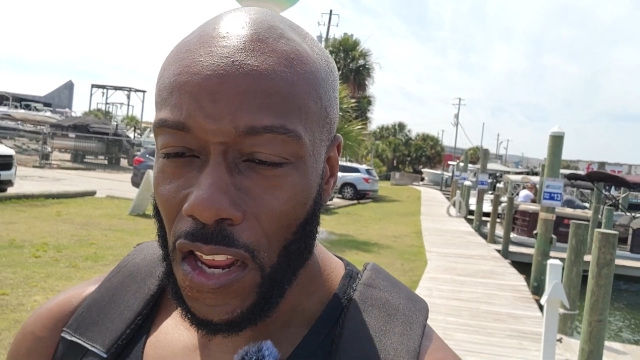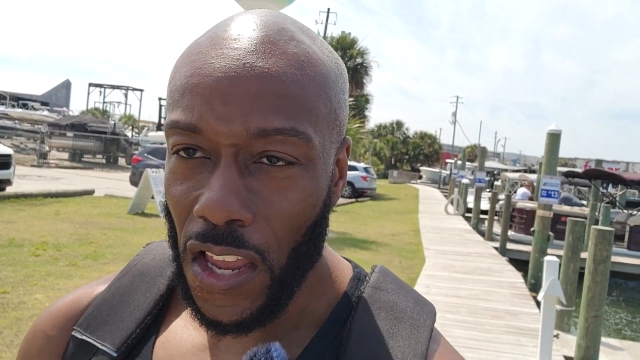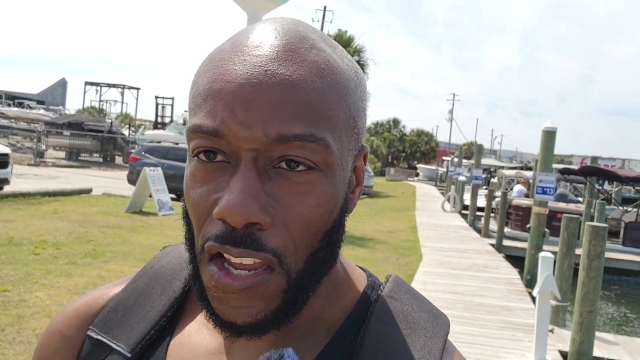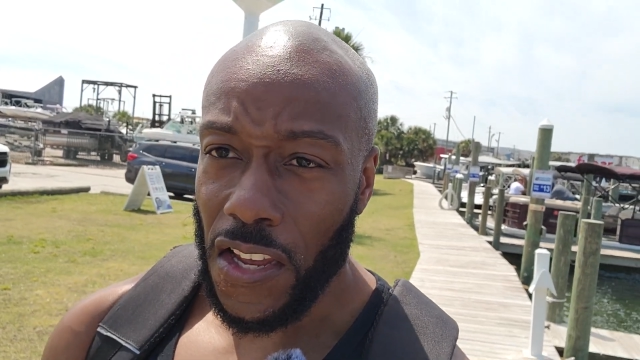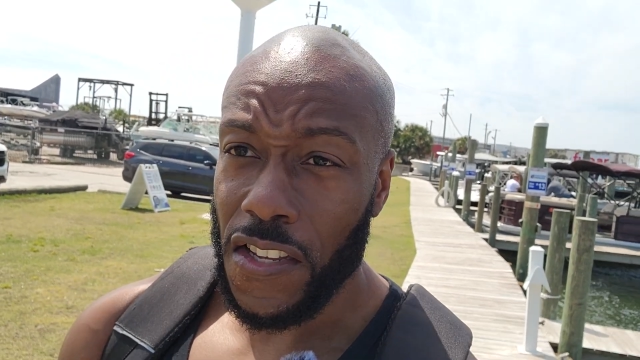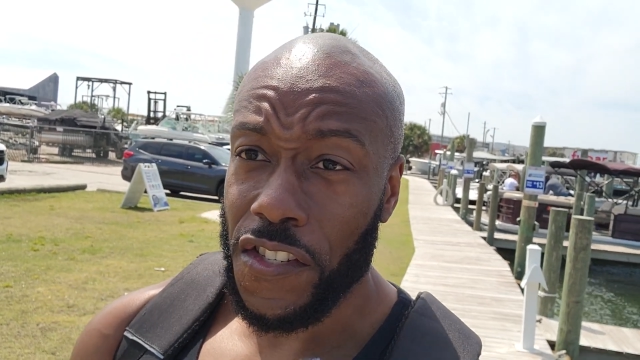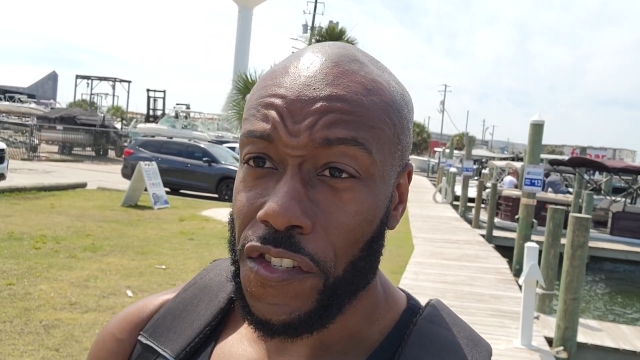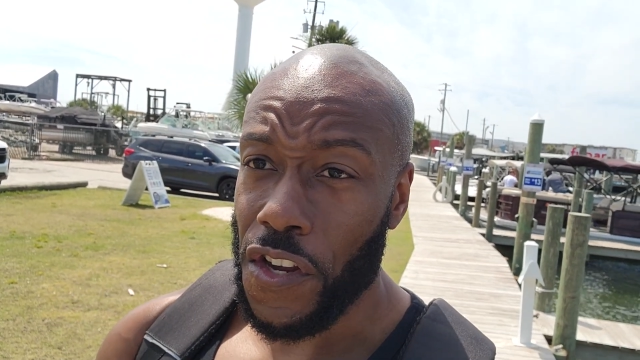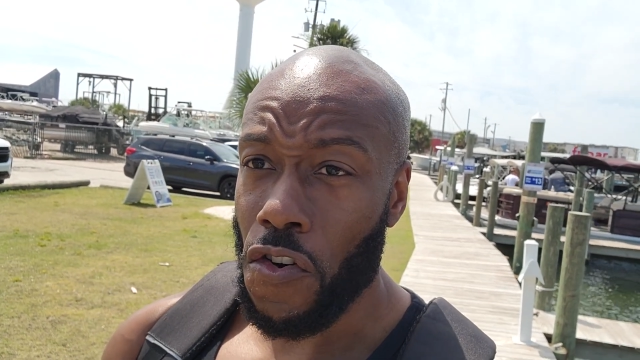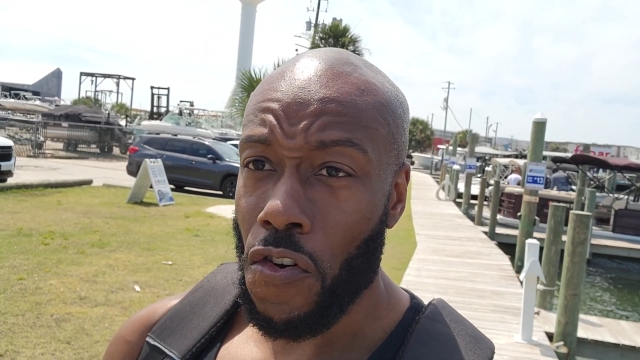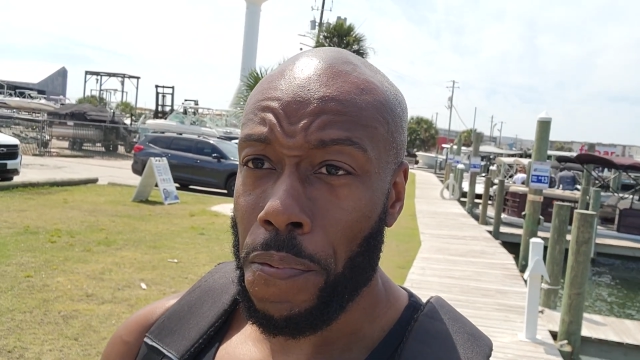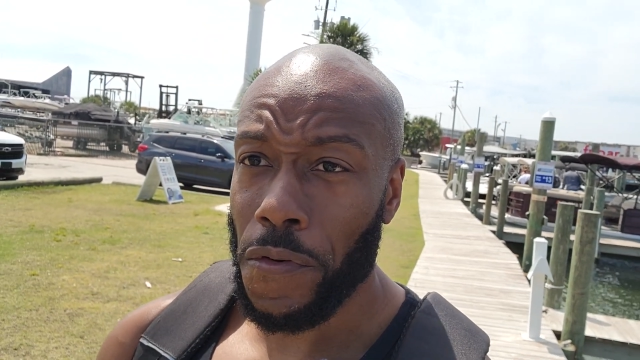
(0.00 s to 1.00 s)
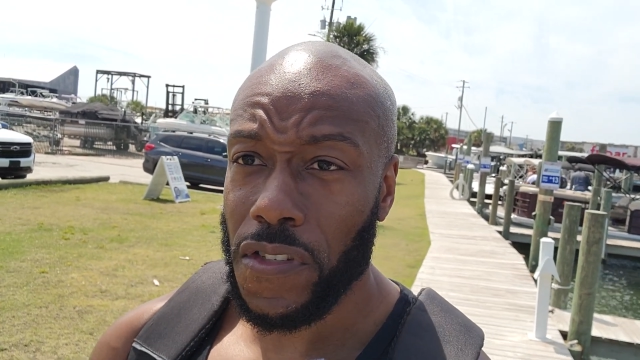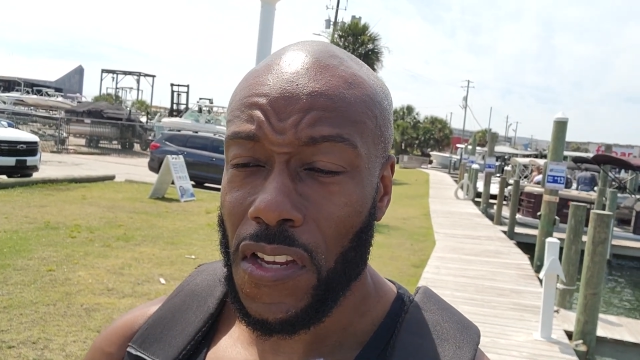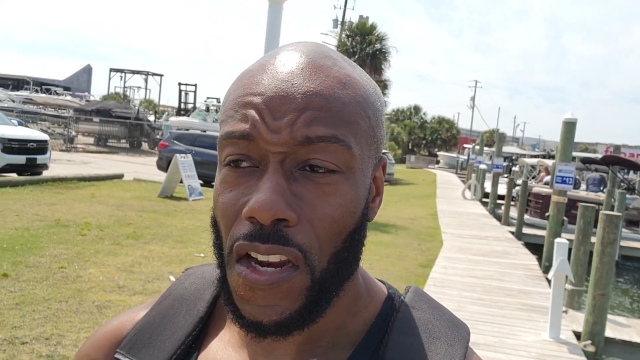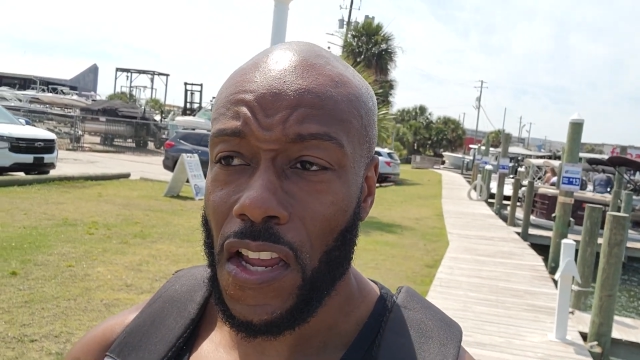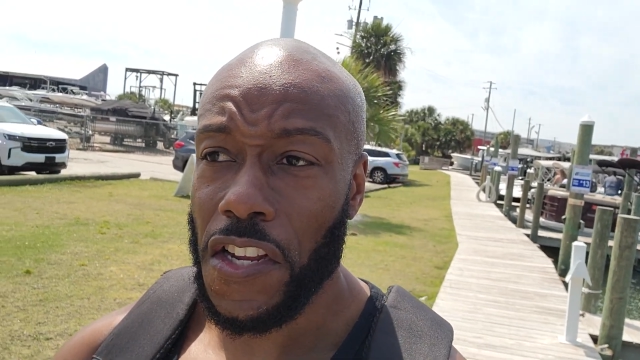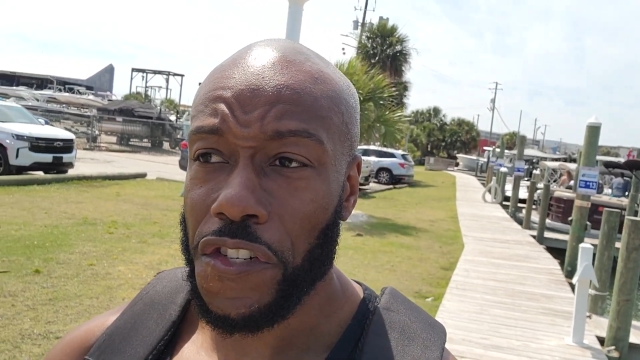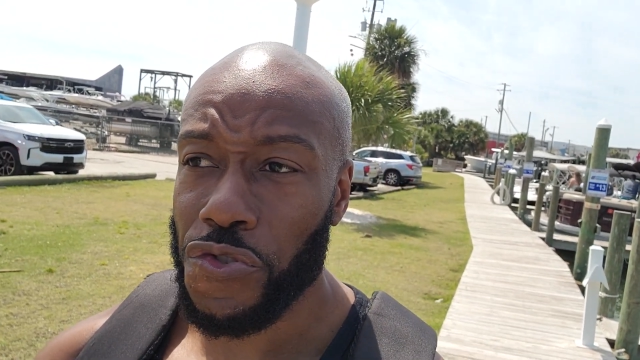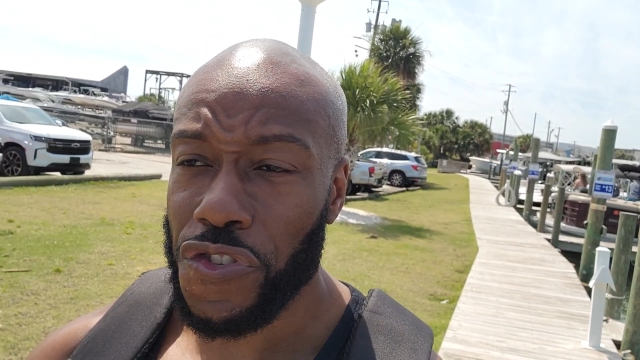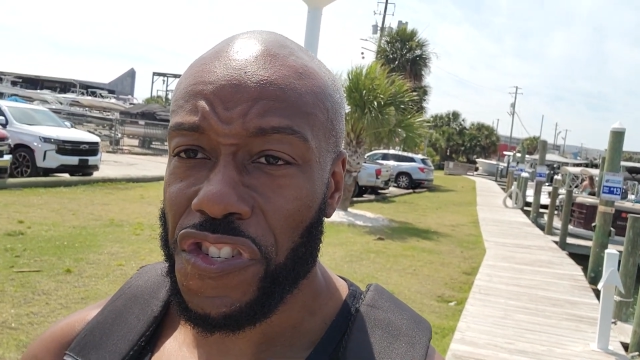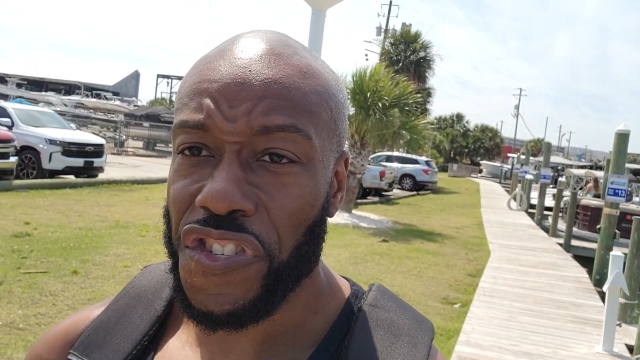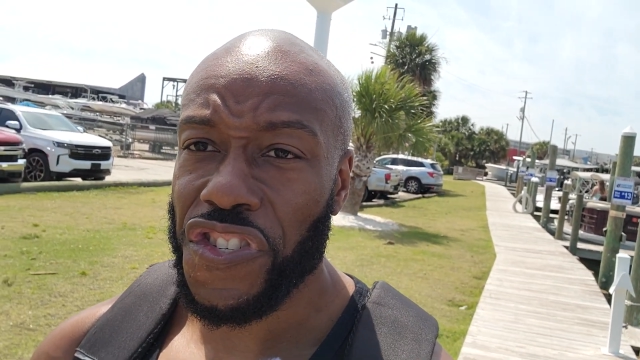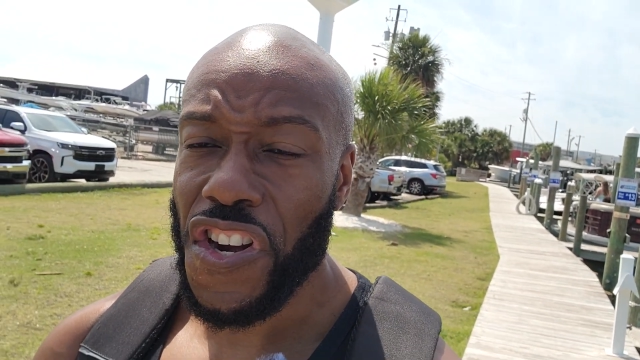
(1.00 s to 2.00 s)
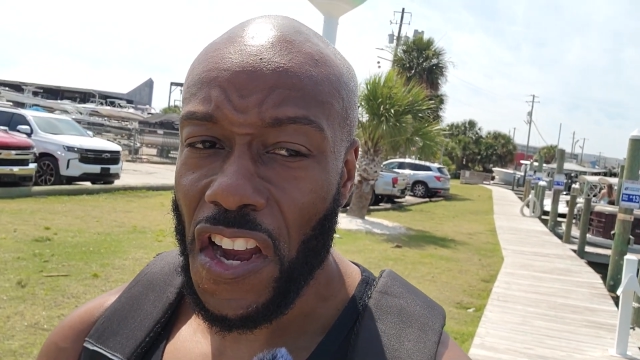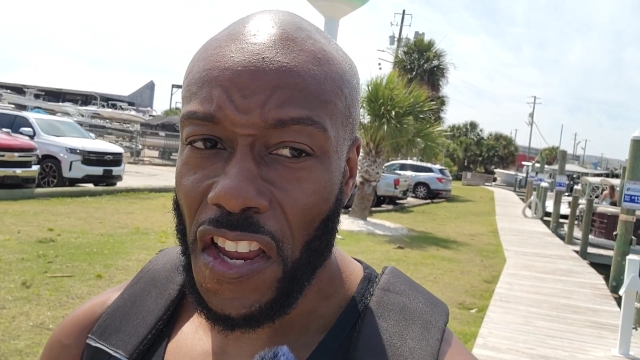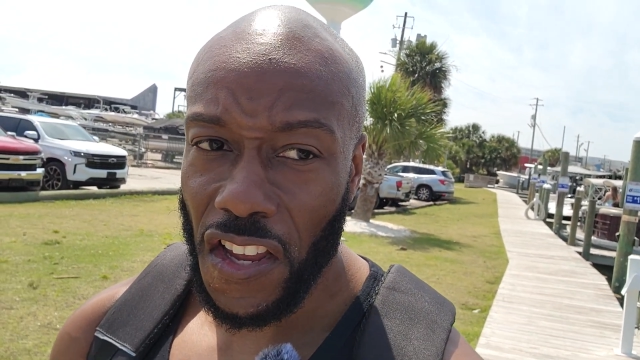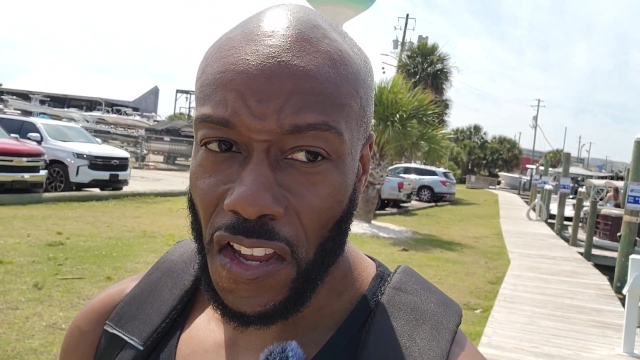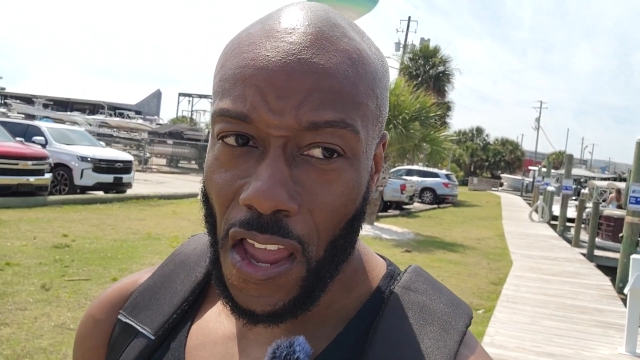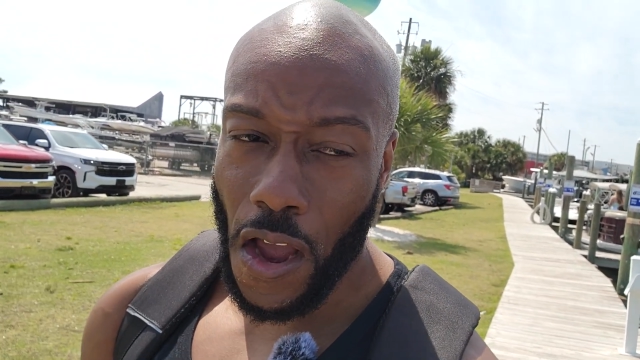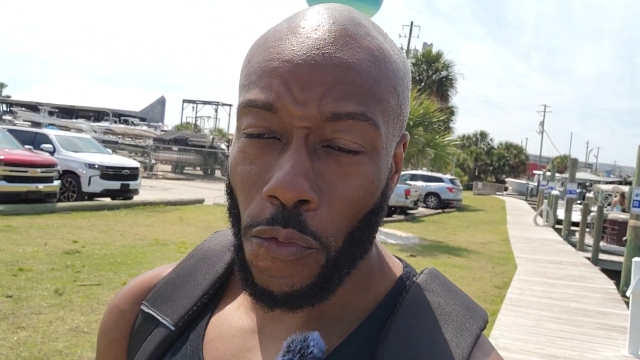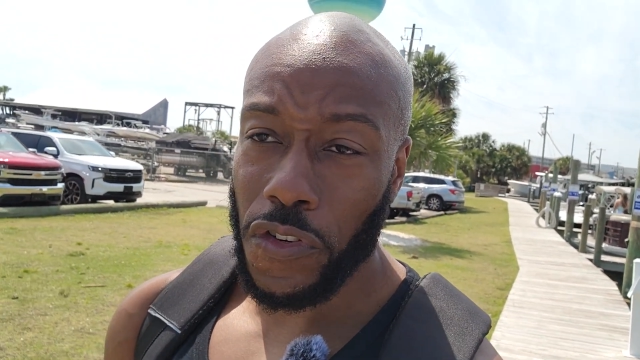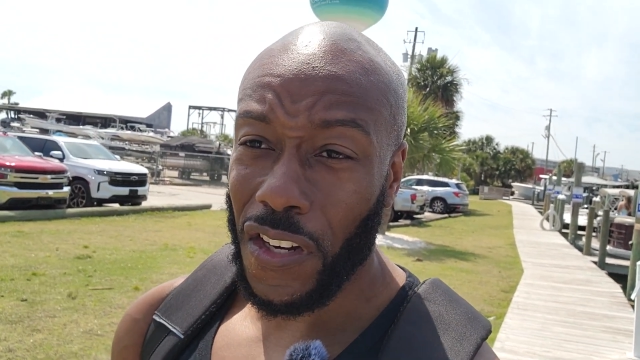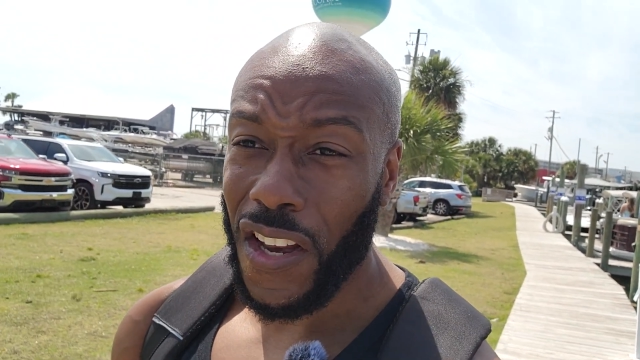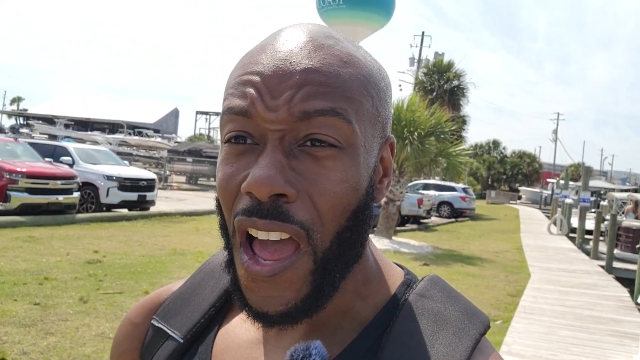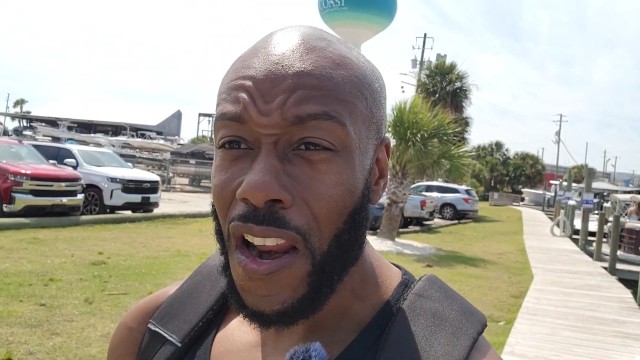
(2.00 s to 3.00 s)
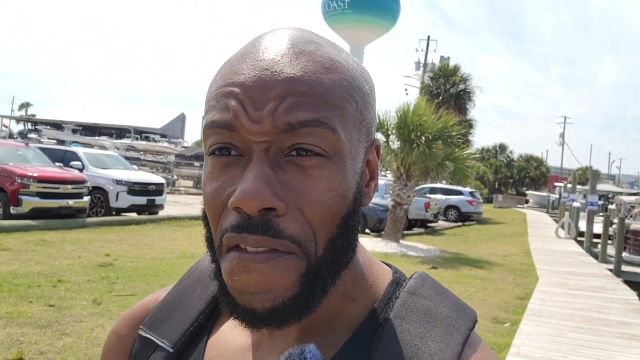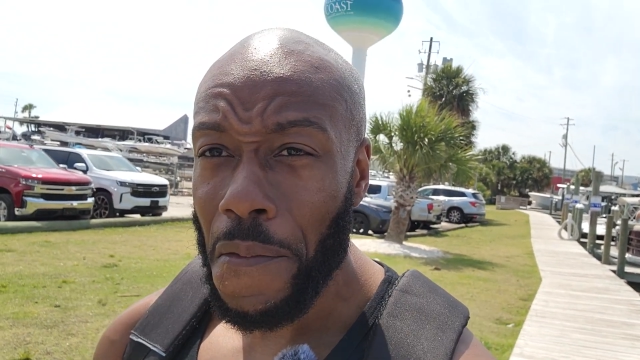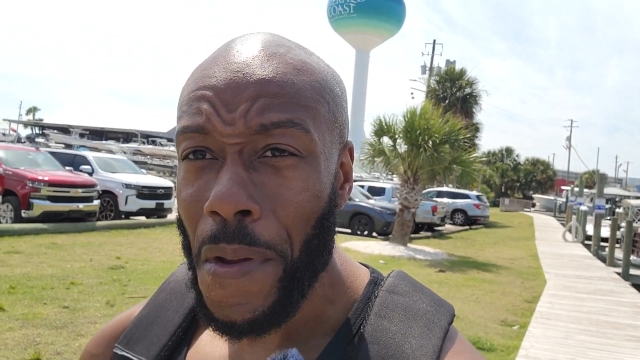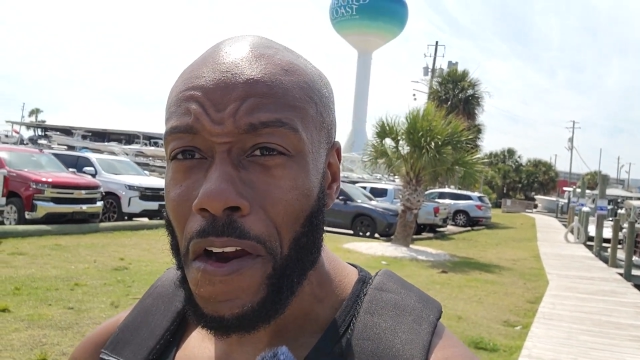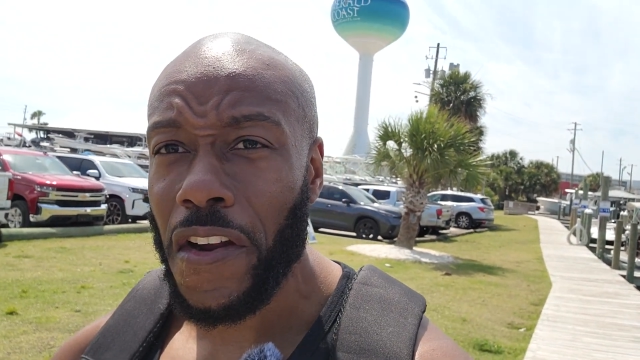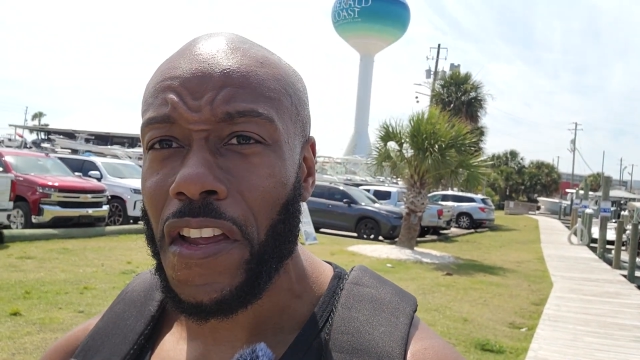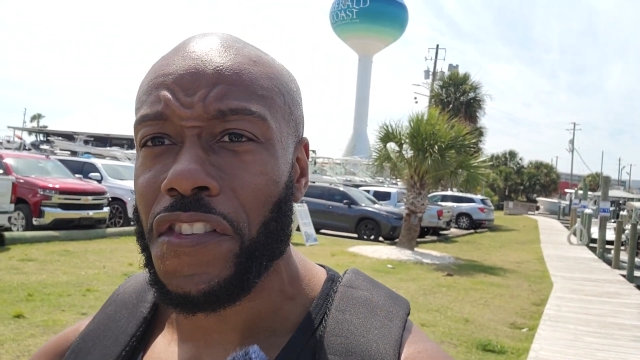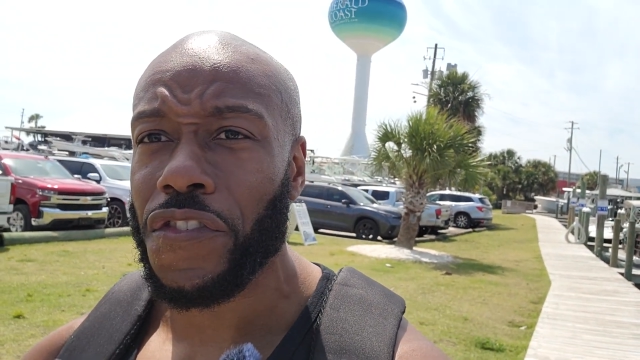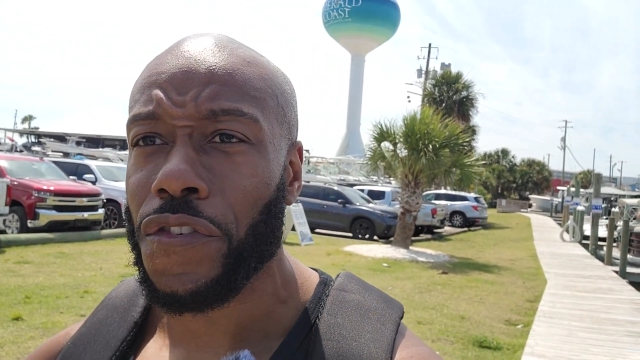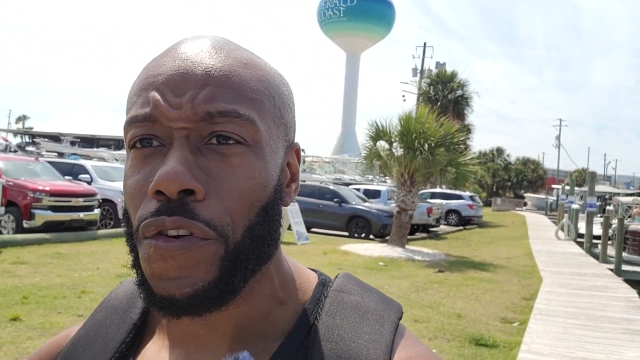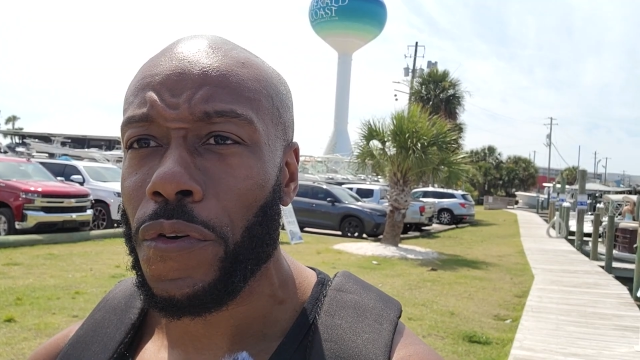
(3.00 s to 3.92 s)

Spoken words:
0% interest checking account, which a lot of Americans are doing.